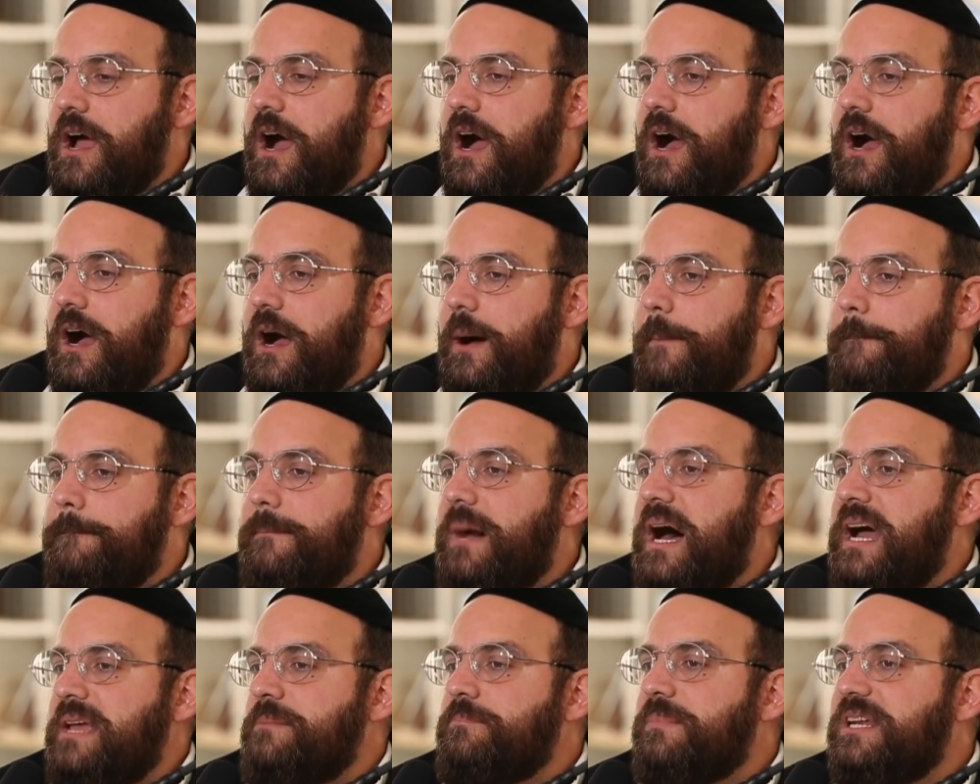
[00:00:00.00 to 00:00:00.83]

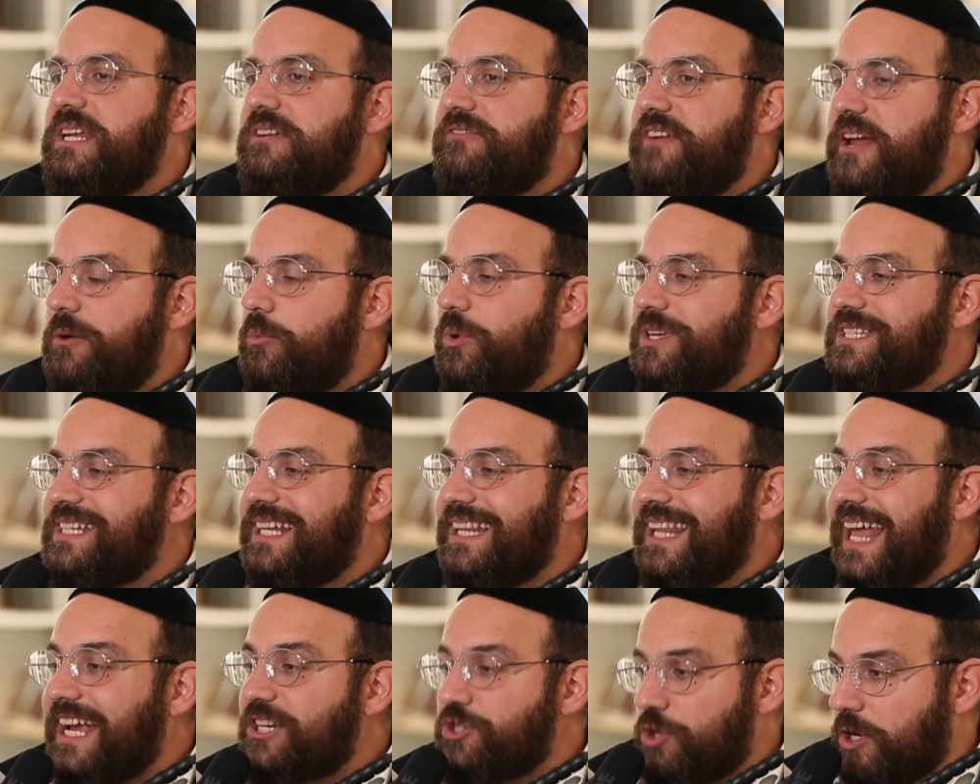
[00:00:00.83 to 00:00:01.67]
My minivan was an
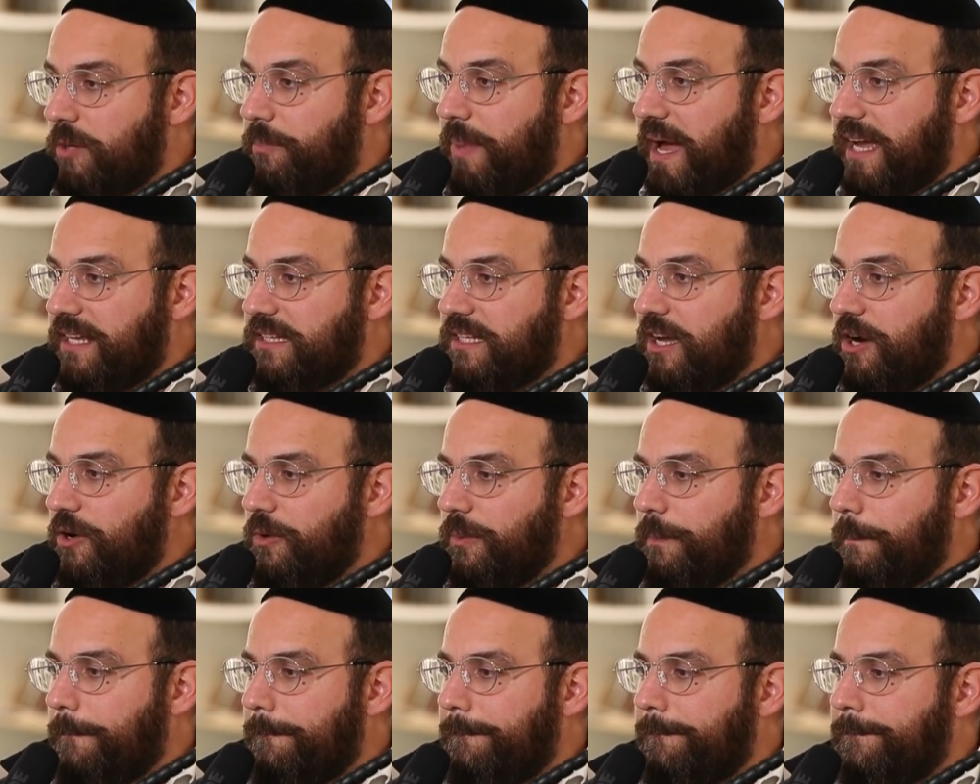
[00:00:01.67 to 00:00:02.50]
electric bike,
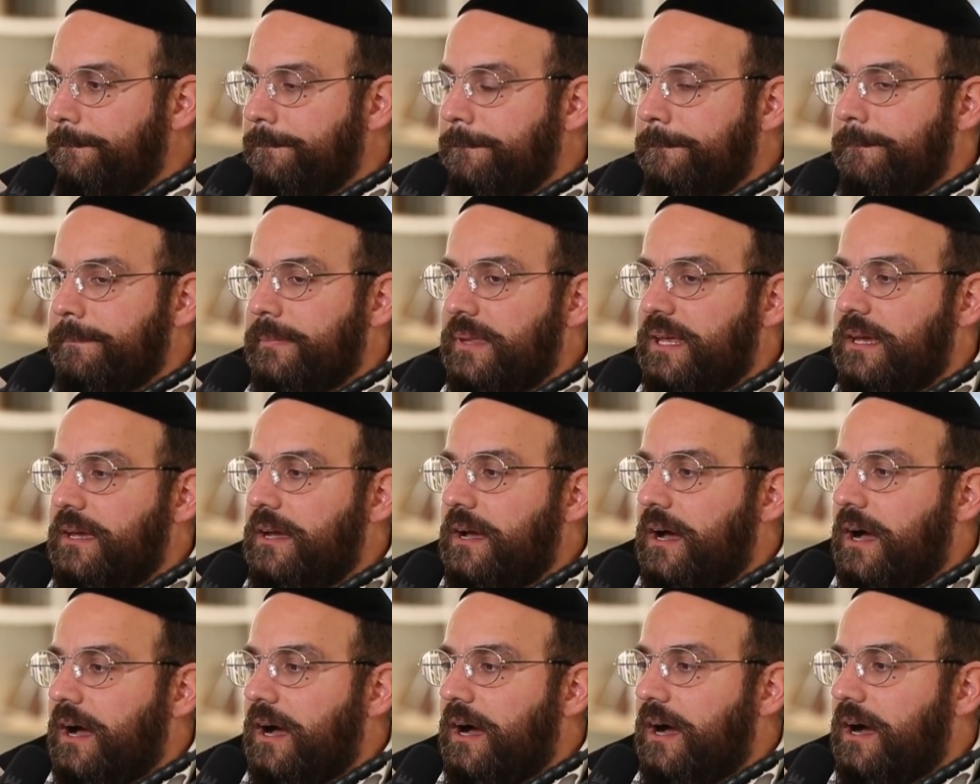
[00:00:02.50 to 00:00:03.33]
though.
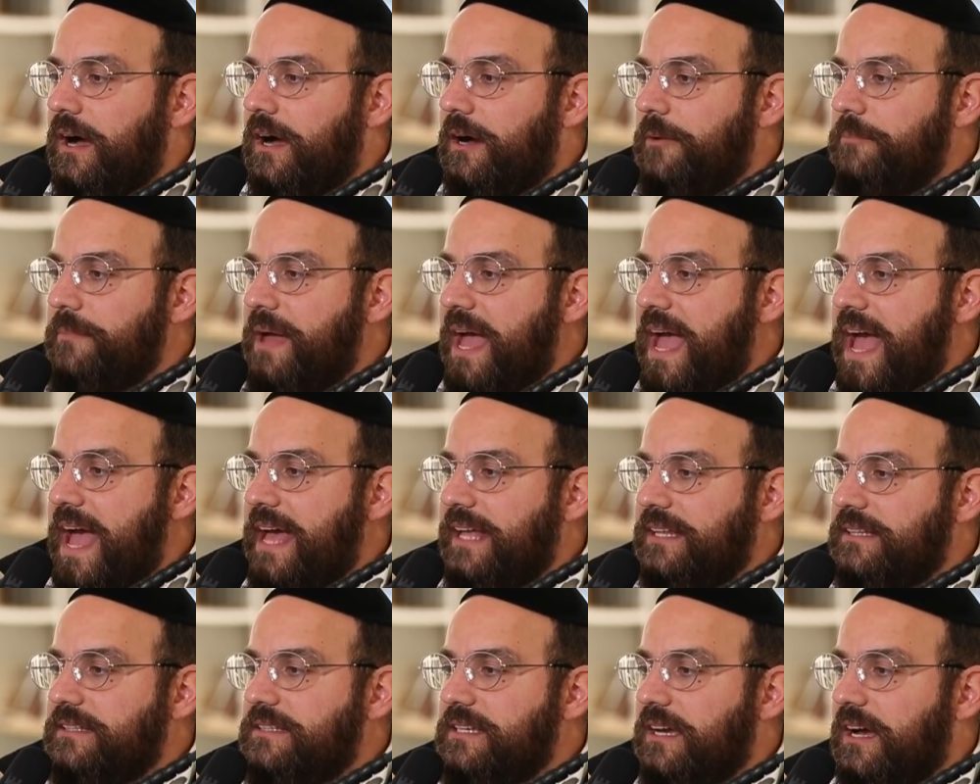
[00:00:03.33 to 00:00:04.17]

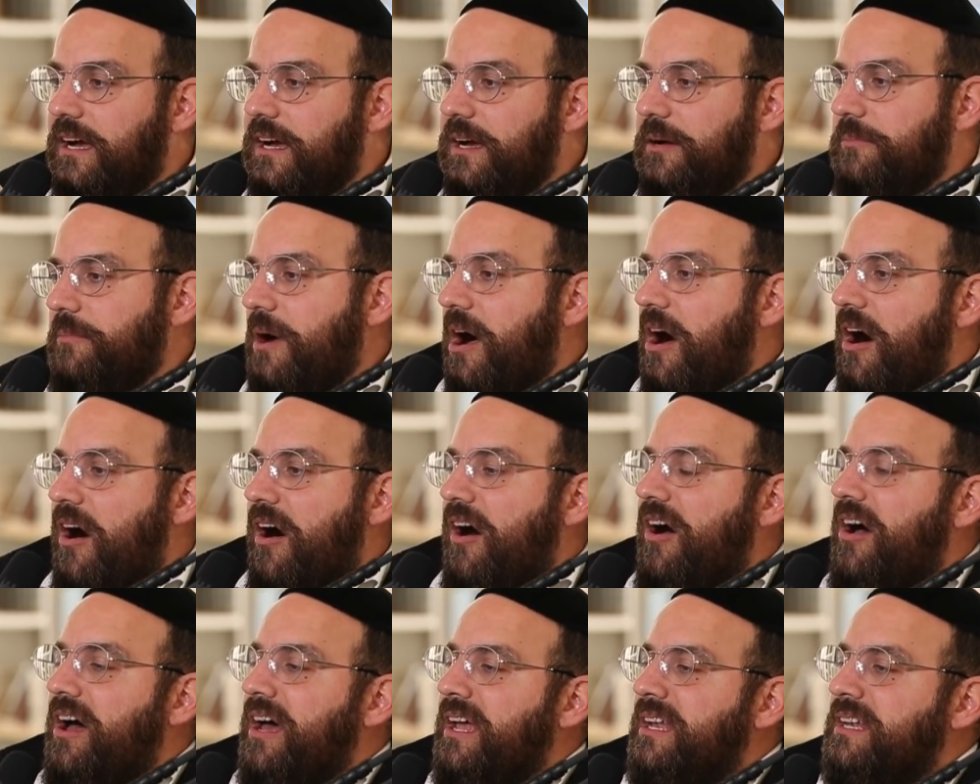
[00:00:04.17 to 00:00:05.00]
And
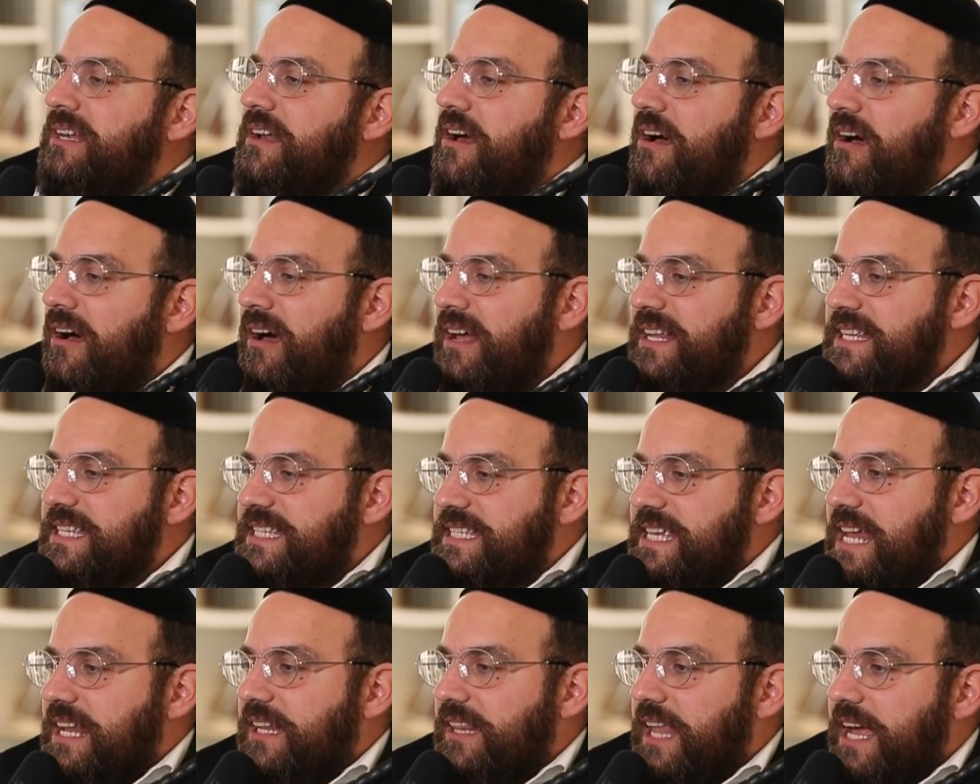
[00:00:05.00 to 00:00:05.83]
on
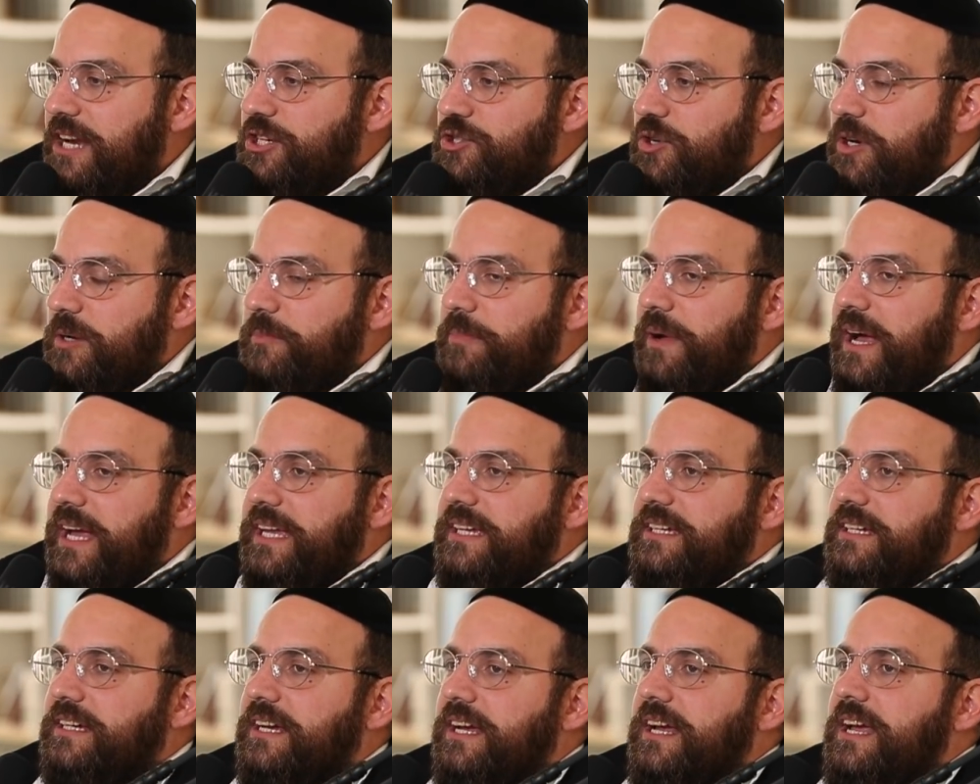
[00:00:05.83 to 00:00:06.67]
said electric
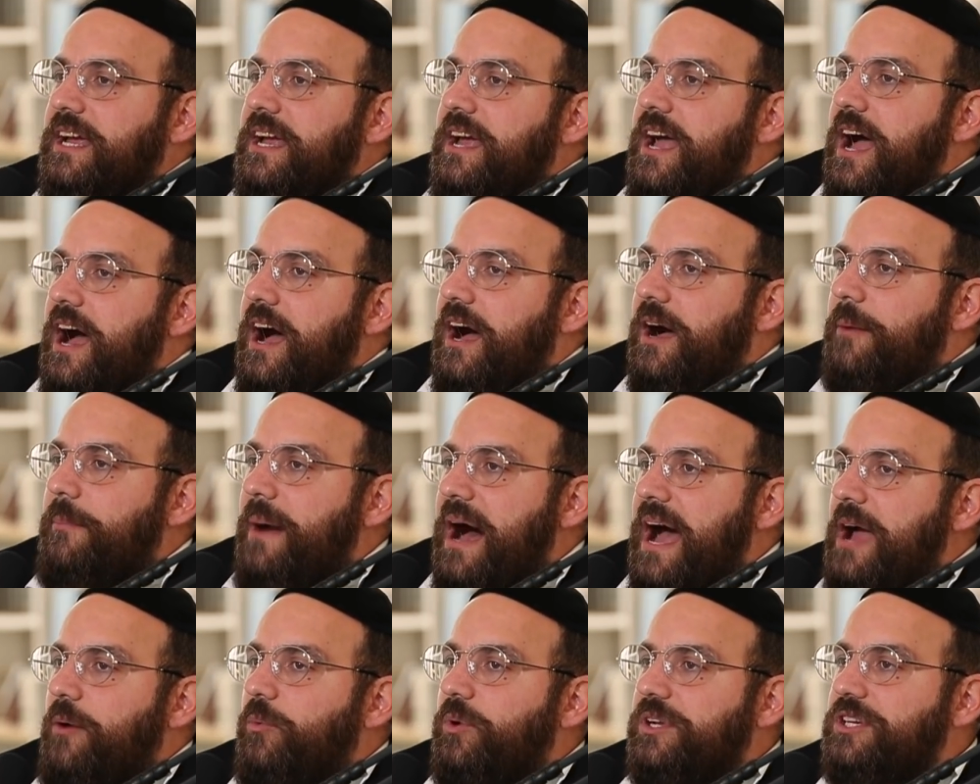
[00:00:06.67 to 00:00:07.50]
bike,
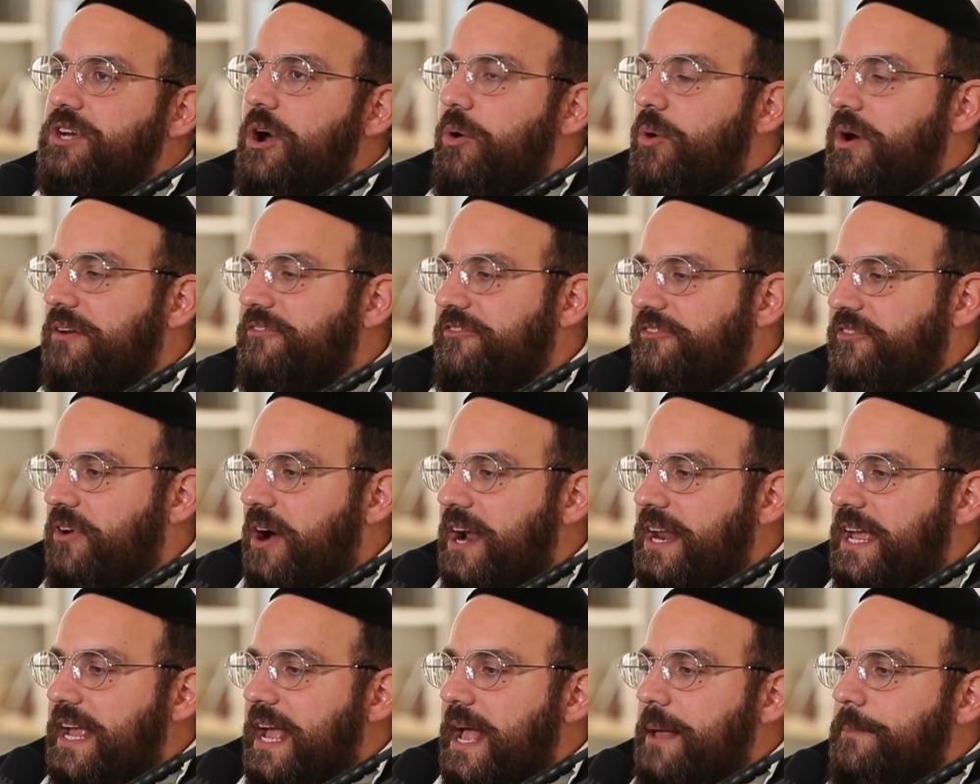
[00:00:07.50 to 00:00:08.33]
I would go on
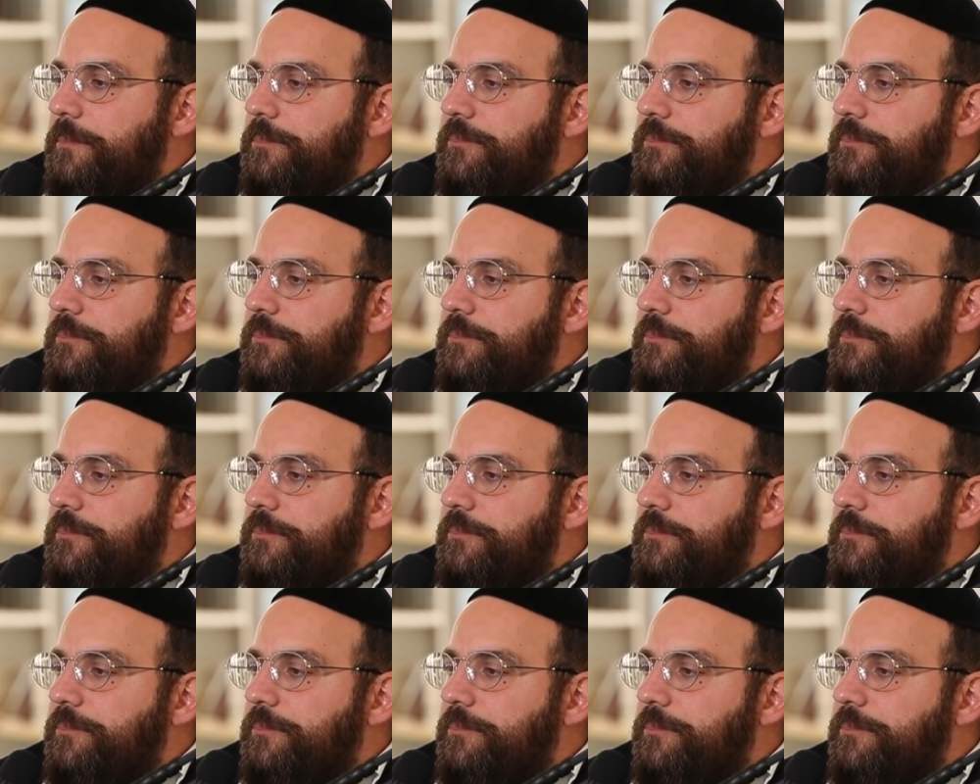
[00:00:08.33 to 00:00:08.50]
Friday and